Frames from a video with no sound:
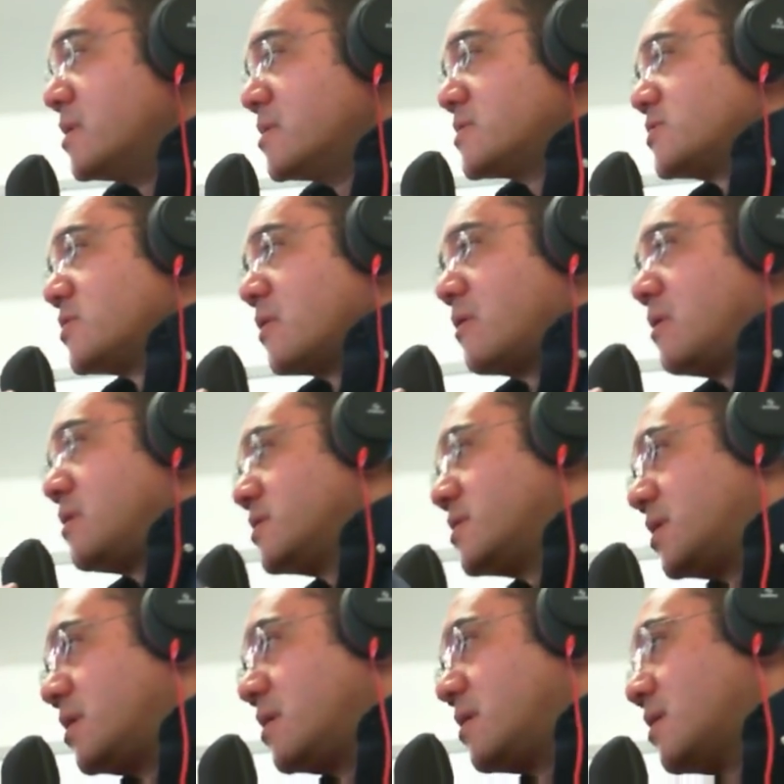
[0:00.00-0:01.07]
so all
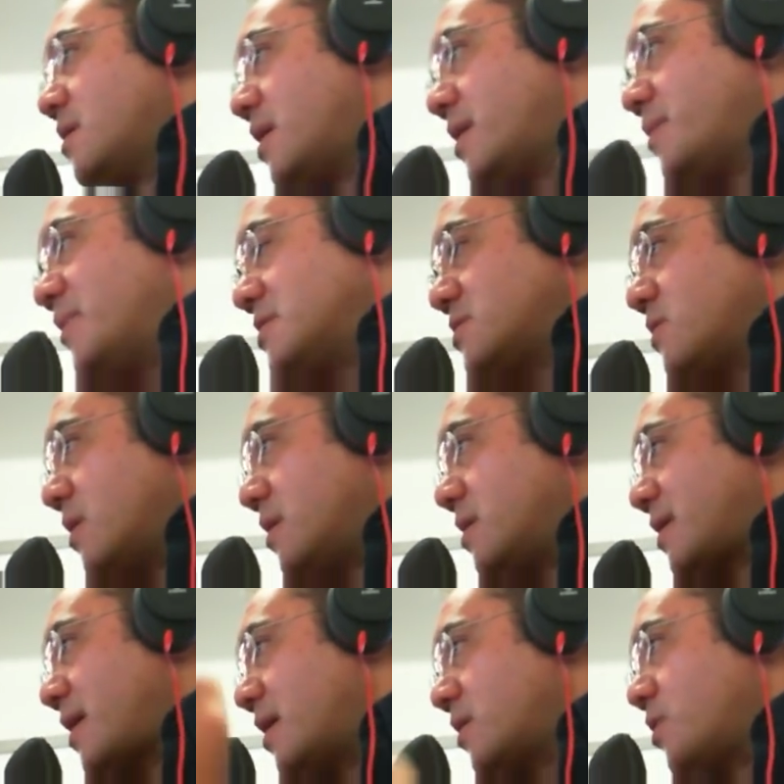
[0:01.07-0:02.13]
the animals
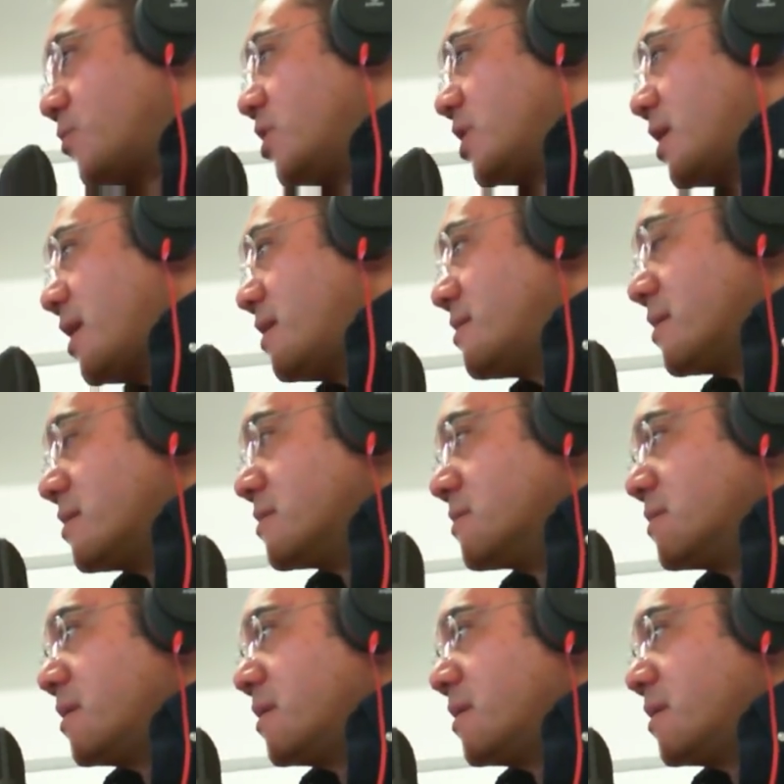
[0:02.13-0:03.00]
can communicate and